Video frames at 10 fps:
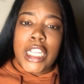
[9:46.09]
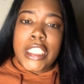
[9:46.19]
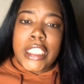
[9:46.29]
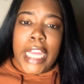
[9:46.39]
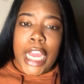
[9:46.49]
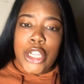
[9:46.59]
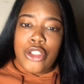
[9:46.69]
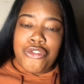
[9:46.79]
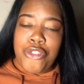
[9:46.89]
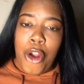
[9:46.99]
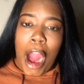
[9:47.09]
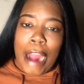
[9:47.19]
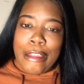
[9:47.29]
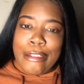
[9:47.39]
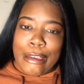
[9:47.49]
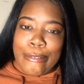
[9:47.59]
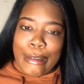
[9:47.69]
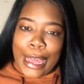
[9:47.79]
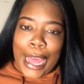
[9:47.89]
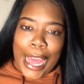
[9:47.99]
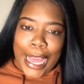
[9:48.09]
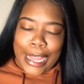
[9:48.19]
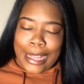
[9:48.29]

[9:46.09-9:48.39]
standards for ourselves, okay?